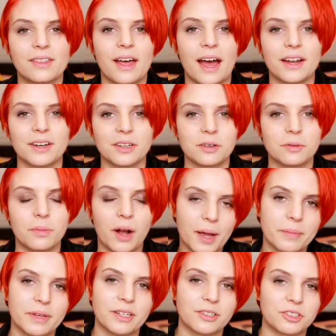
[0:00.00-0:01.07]
that you
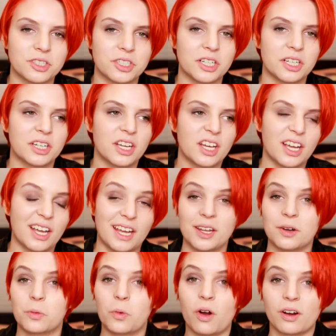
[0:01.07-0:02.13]
might be interested
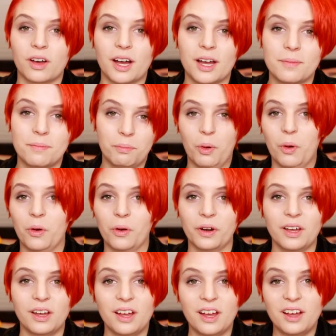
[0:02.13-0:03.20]
in what I bought.